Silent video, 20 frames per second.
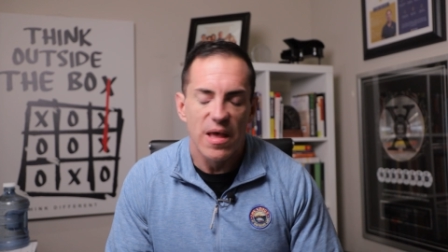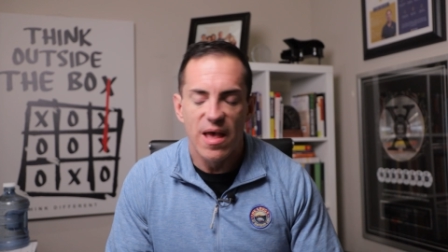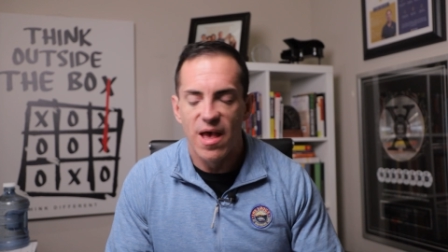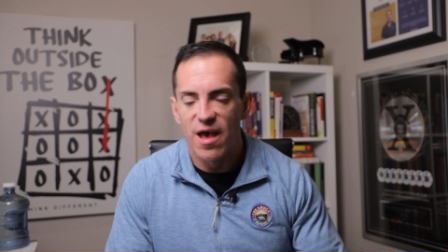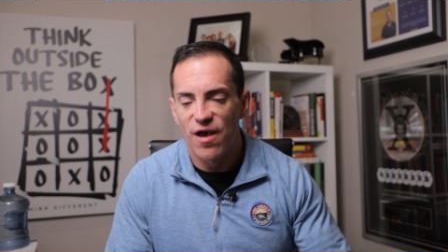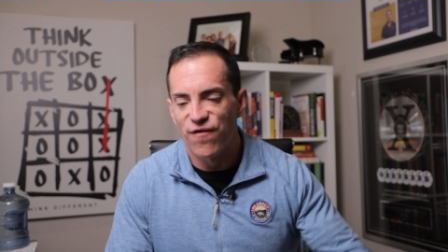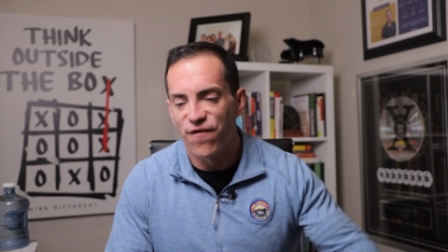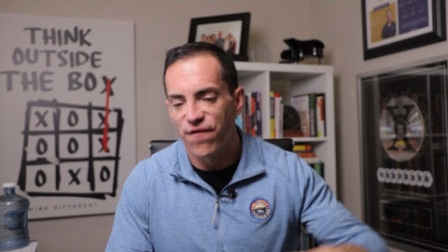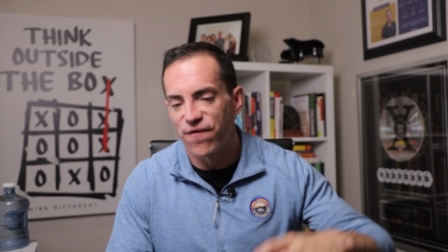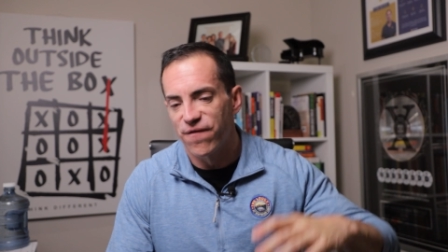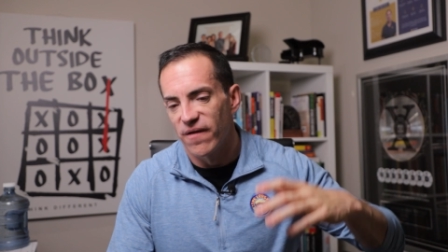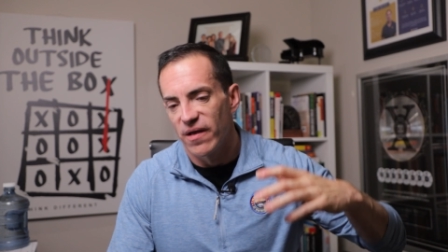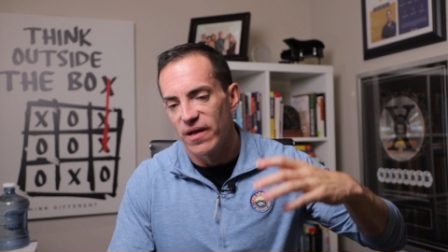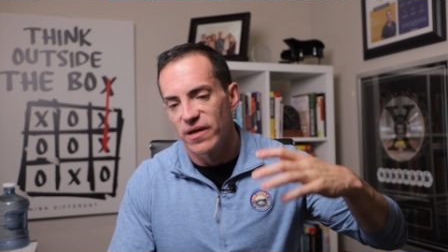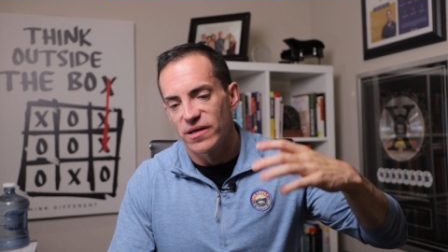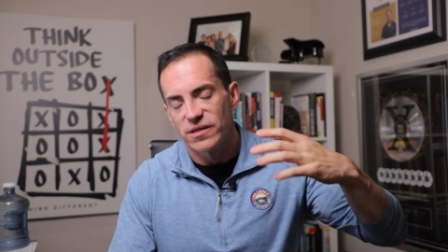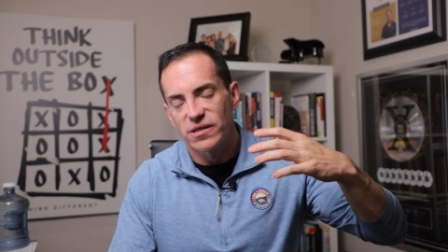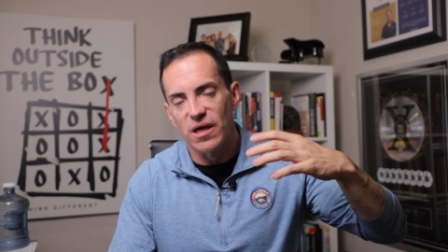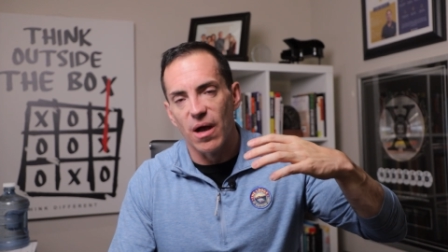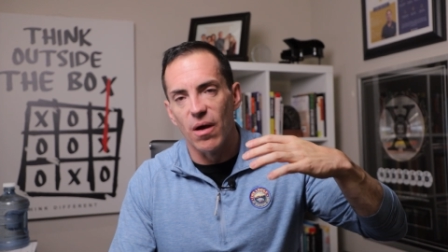if
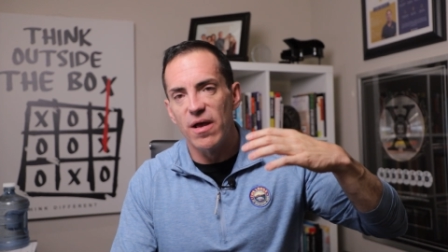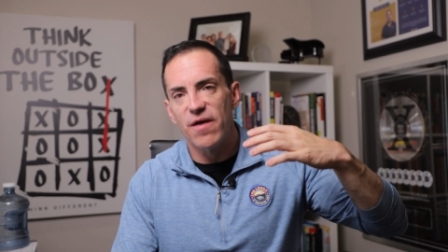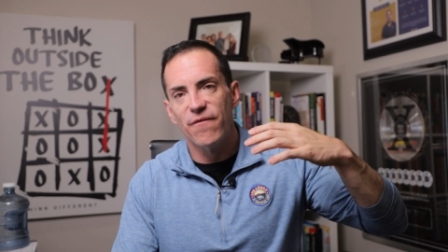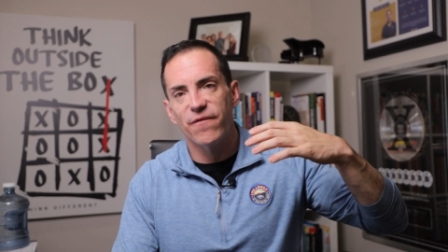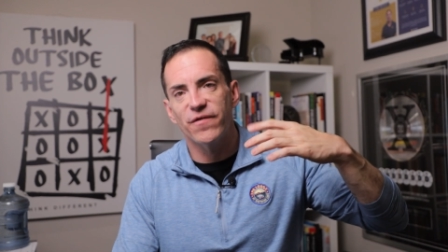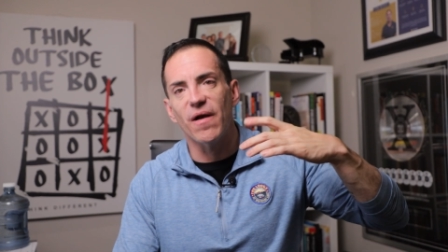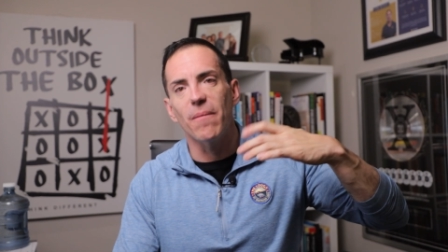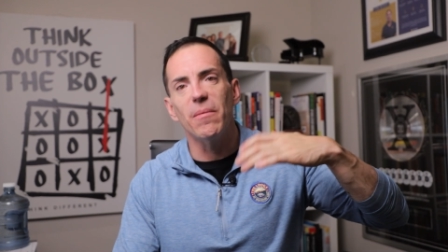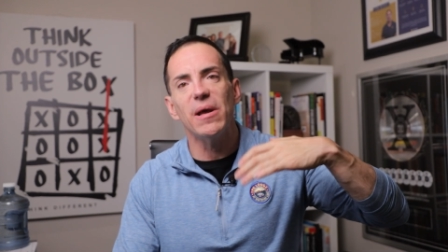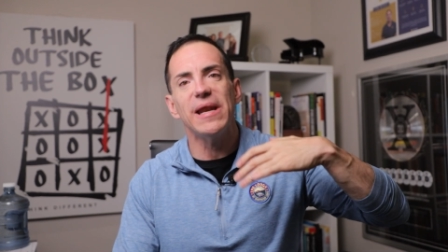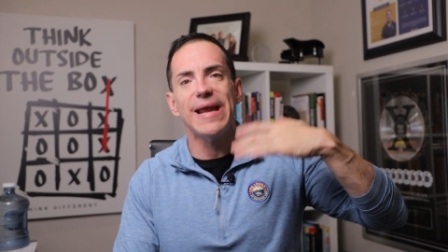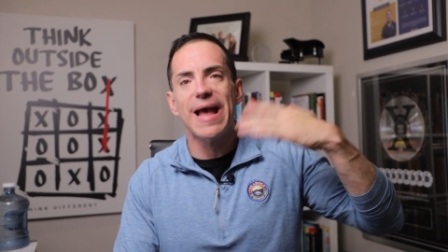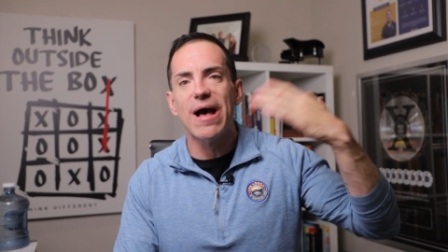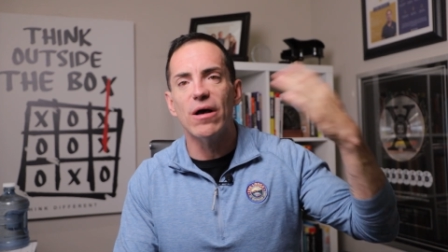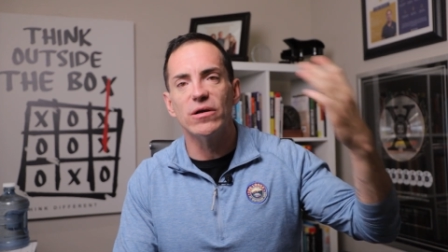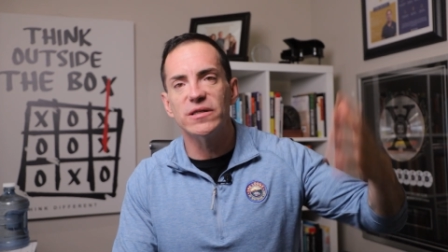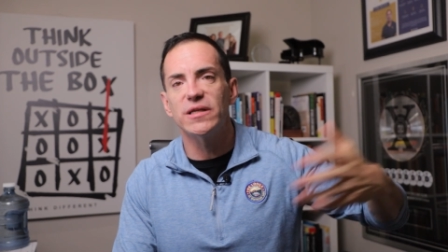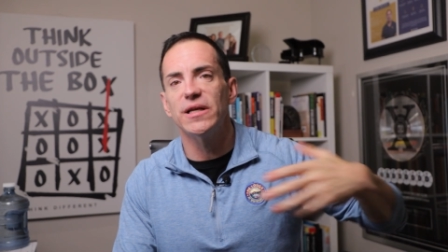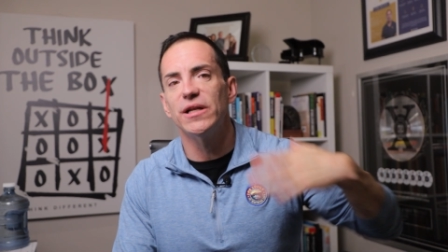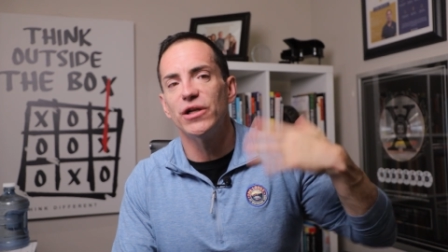so if somebody
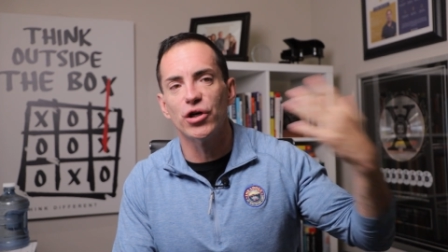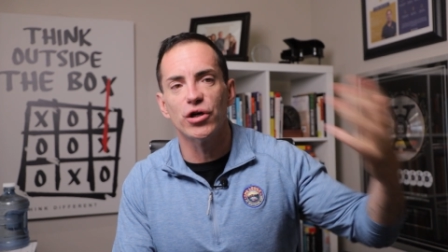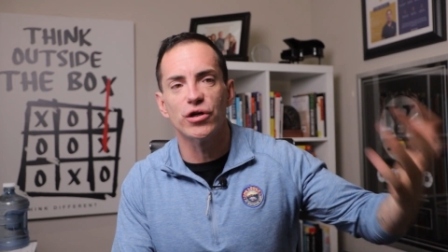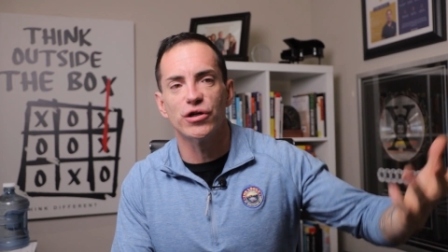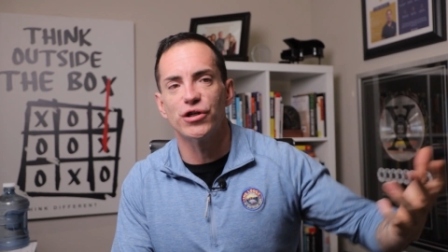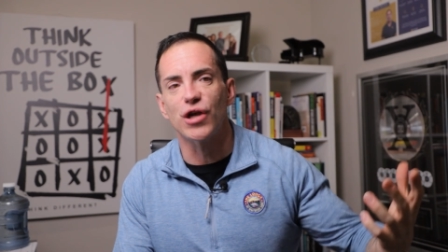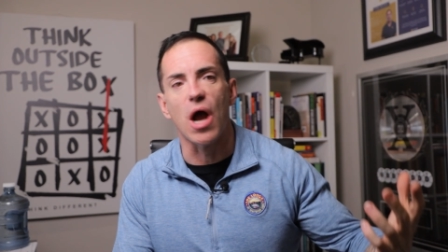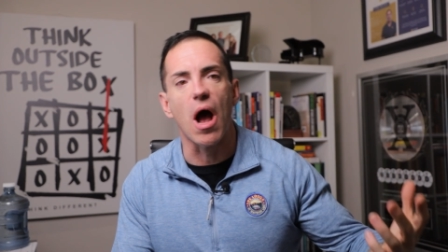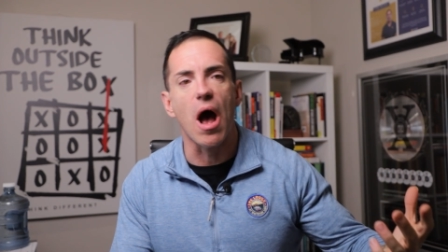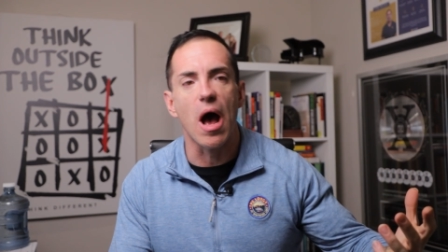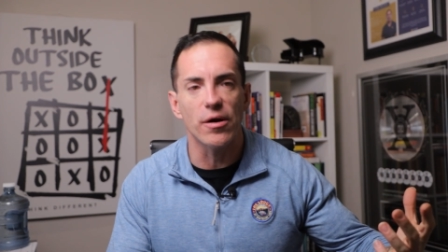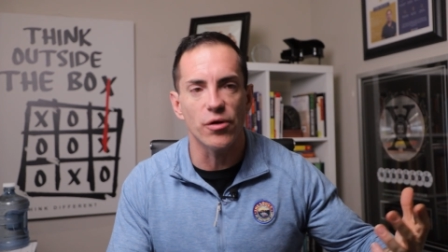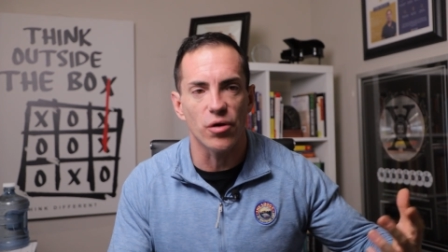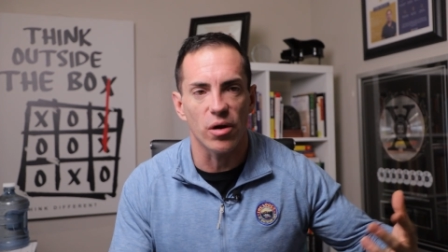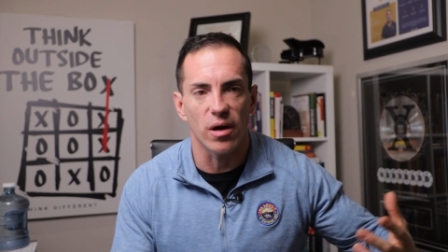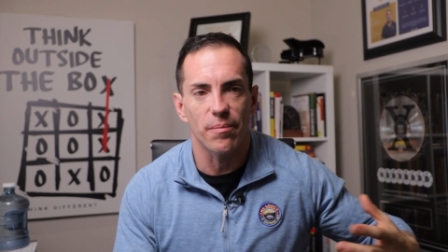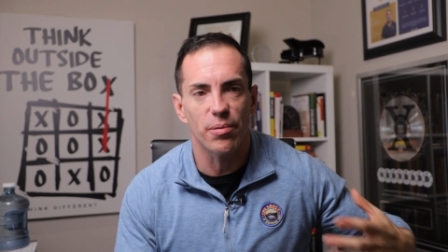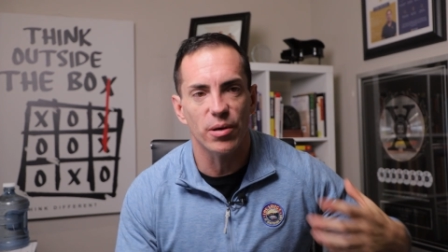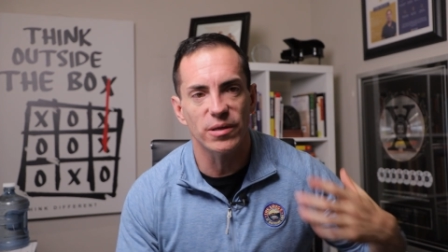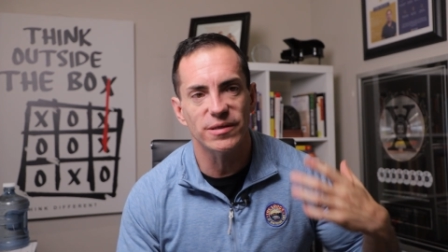else in your
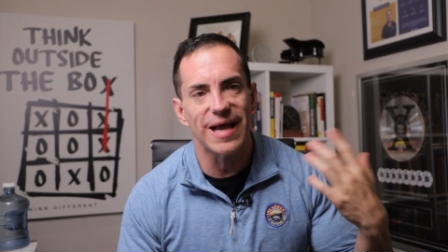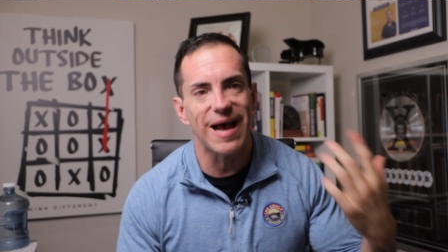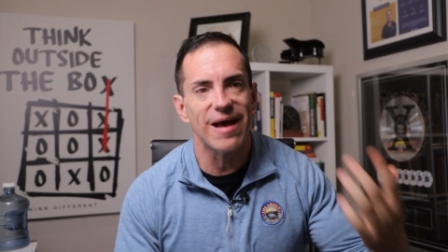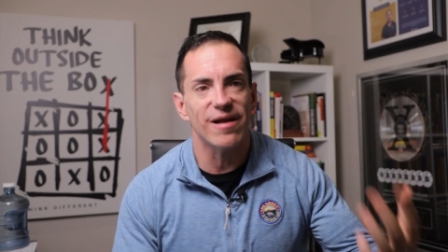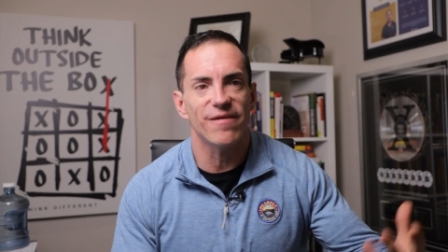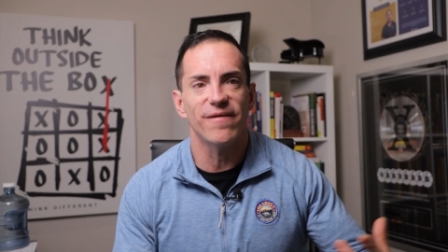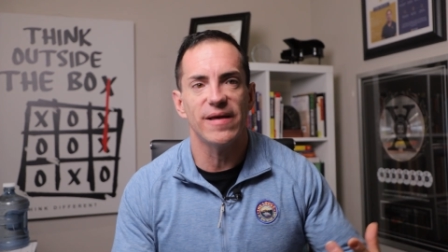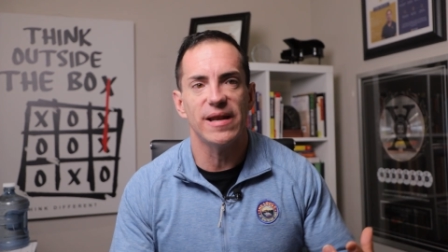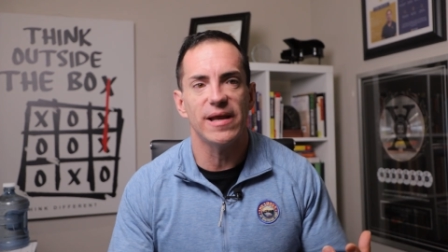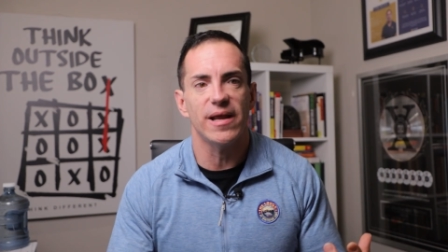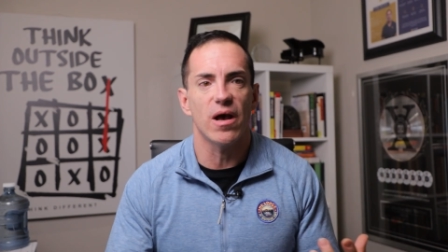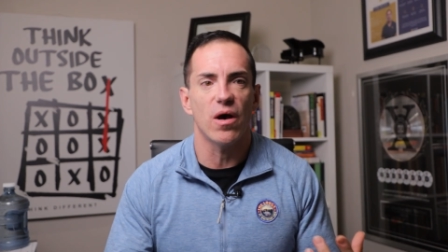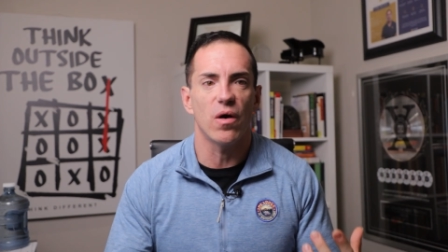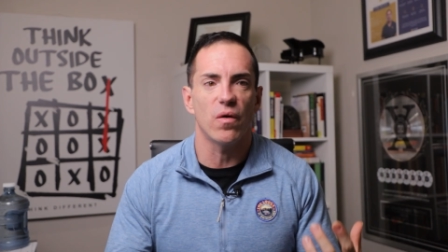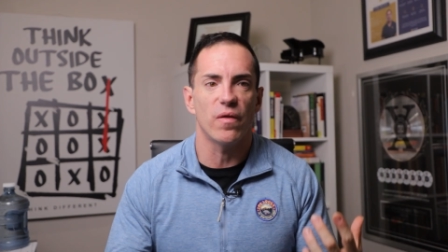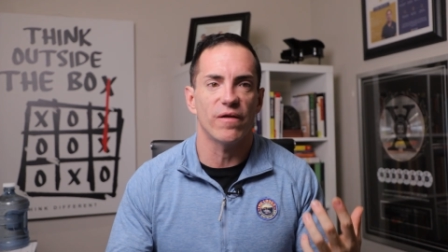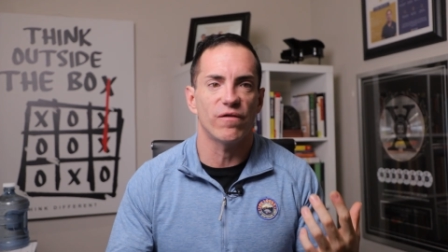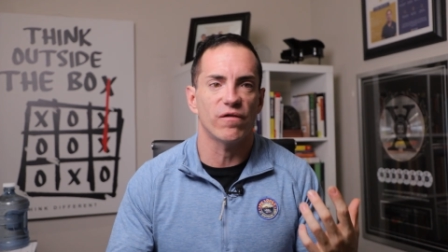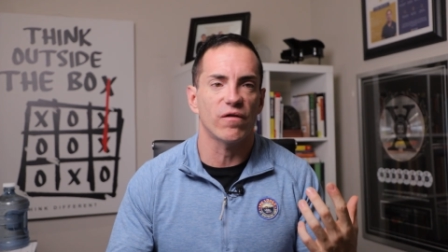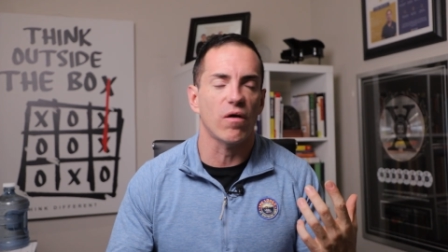genre puts out a
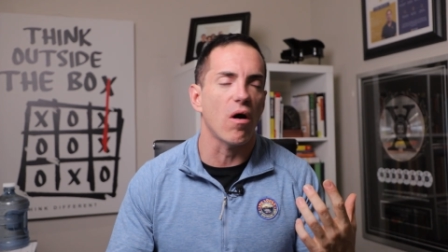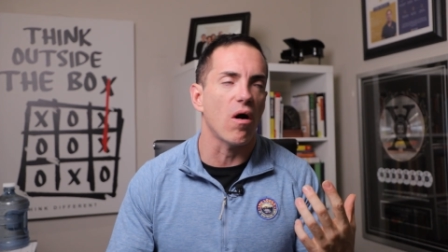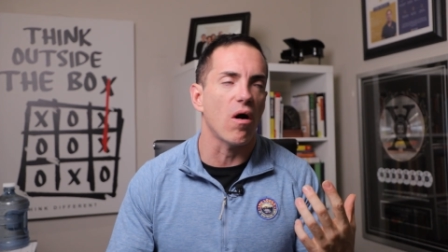video that's